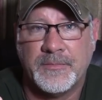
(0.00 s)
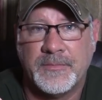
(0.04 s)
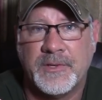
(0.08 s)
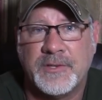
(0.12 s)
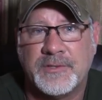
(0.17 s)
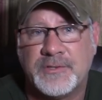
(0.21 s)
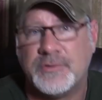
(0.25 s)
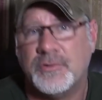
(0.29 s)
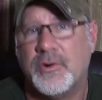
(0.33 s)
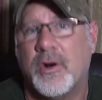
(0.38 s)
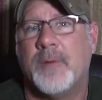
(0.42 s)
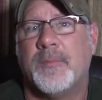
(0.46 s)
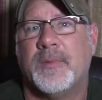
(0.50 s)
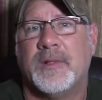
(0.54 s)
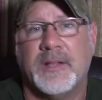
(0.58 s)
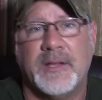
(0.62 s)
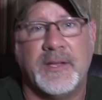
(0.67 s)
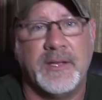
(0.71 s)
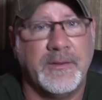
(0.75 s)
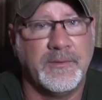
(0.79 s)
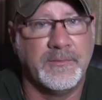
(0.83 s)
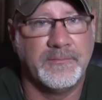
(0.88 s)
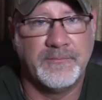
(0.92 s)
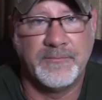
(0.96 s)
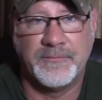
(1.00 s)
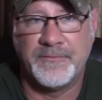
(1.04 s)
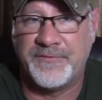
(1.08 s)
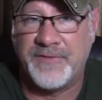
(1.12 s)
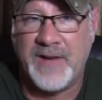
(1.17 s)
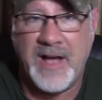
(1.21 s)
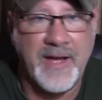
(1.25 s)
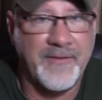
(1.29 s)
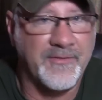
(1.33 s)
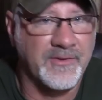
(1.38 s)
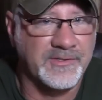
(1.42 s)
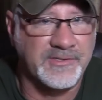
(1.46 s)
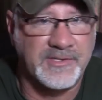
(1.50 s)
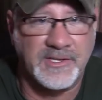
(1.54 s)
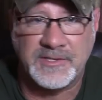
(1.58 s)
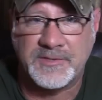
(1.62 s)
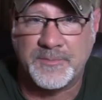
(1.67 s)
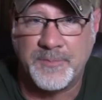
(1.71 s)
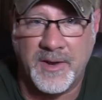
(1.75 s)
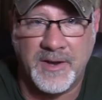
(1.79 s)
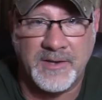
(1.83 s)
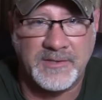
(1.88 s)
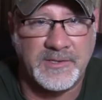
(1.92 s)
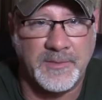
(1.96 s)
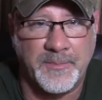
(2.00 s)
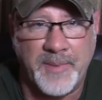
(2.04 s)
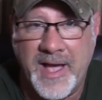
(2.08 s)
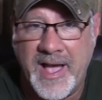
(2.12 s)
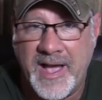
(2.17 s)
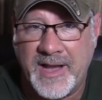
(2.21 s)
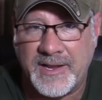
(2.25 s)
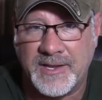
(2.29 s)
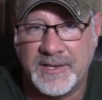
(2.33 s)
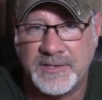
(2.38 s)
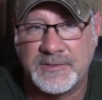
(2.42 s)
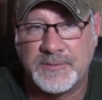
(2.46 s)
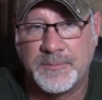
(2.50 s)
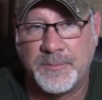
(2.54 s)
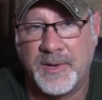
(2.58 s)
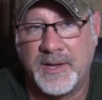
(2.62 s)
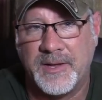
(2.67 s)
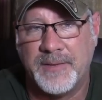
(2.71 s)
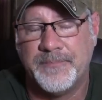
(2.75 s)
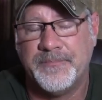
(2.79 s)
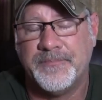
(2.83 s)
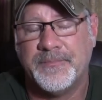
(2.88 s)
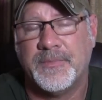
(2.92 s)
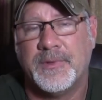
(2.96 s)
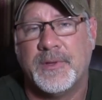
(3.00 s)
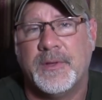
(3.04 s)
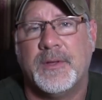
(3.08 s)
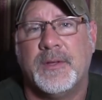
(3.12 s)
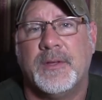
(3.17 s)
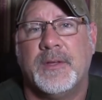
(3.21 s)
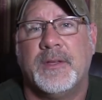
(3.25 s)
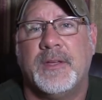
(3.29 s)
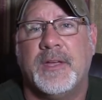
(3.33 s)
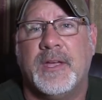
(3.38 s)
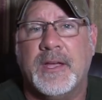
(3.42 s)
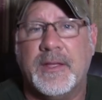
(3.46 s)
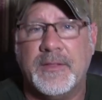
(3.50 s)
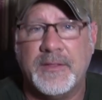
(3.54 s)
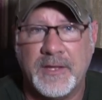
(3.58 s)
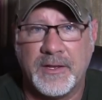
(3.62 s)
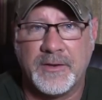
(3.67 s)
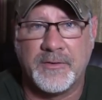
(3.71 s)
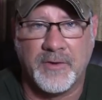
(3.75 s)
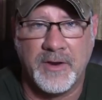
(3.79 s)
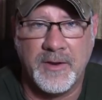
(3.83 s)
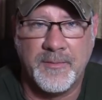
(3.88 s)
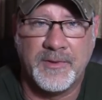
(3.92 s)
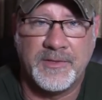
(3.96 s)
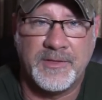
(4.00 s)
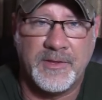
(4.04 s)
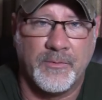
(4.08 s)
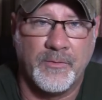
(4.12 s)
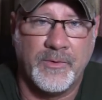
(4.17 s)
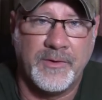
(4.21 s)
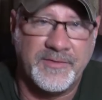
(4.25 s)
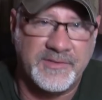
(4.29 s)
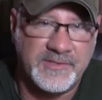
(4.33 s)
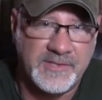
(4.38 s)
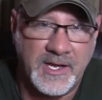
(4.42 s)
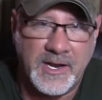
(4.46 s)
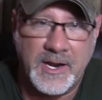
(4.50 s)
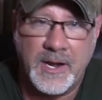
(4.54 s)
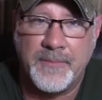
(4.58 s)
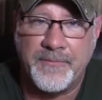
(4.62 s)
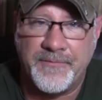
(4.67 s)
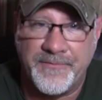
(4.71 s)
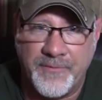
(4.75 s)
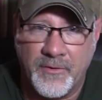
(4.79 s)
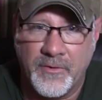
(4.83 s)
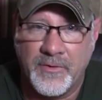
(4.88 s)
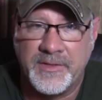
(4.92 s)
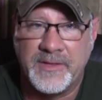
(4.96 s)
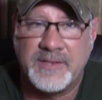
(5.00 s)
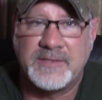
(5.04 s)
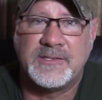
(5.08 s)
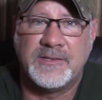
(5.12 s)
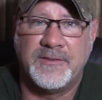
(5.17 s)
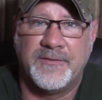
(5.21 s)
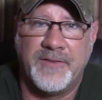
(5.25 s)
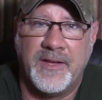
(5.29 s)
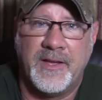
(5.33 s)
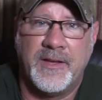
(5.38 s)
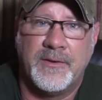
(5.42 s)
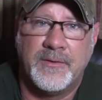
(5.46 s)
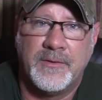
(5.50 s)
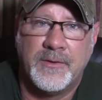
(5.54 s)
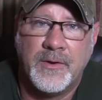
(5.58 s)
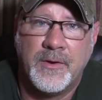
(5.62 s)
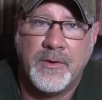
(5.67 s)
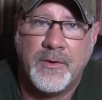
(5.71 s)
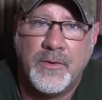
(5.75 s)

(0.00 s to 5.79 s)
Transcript: It's normally $5 or $6 a package, but in the agreement that we've set up for this event,